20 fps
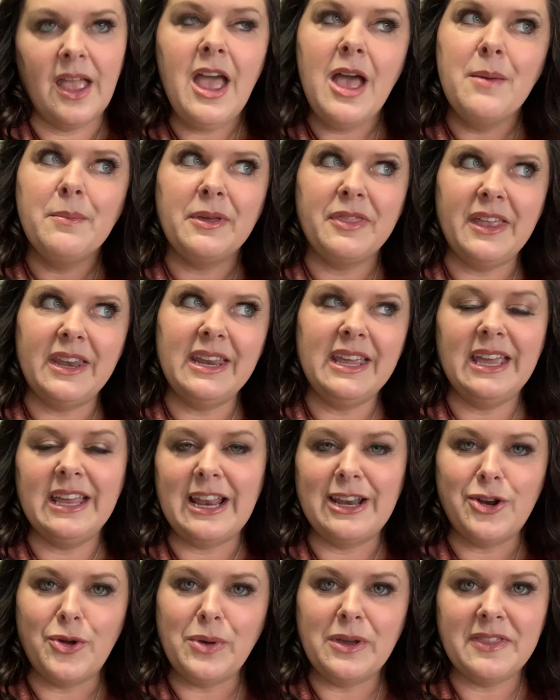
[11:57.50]
But then again, I
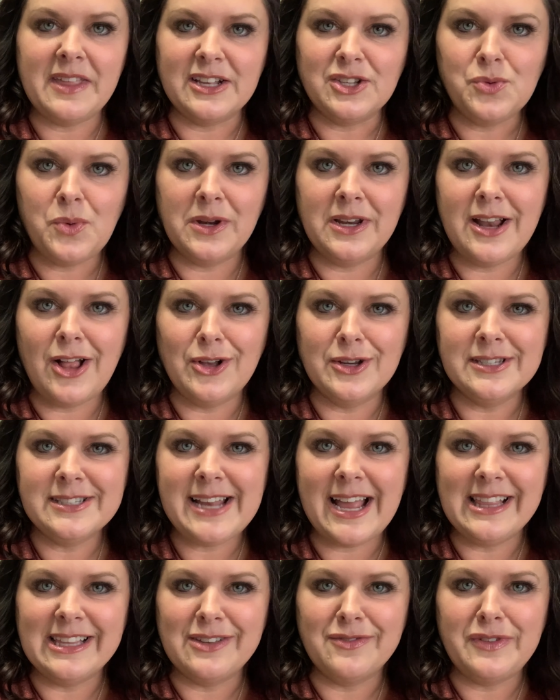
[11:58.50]
don't get that $20
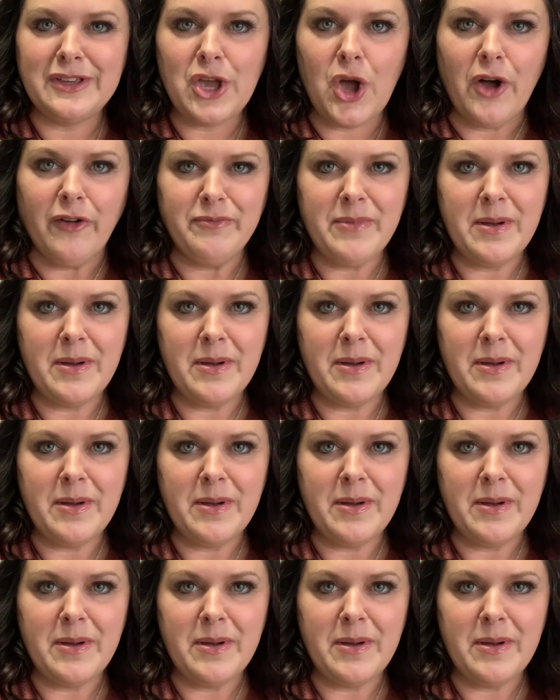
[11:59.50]
styling fee off my